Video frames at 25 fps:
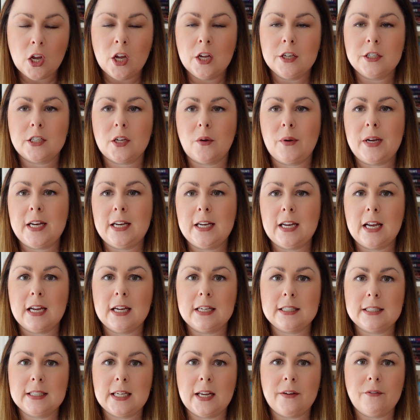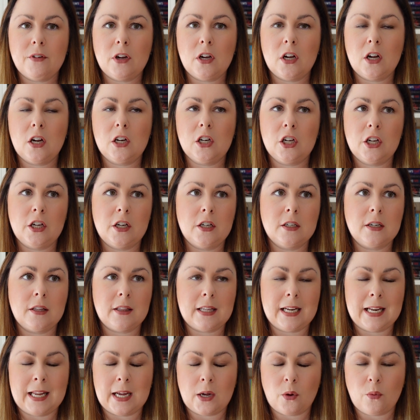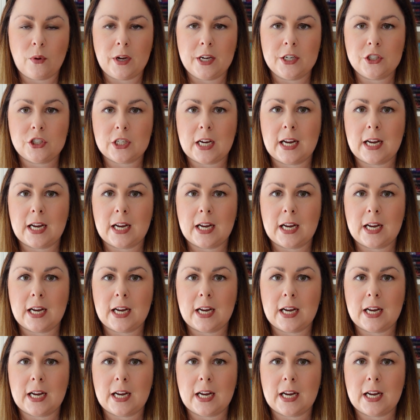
So he has never learned the language,